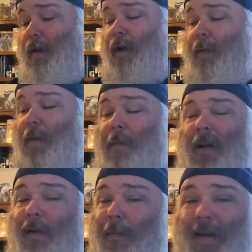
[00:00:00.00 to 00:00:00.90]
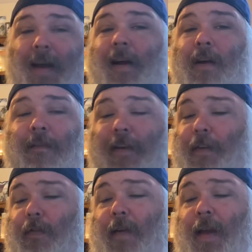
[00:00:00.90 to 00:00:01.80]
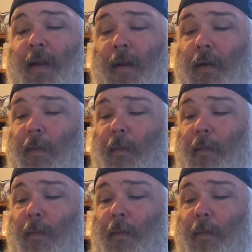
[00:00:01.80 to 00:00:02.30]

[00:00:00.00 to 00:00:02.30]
I'm not a big Iron Fist fan,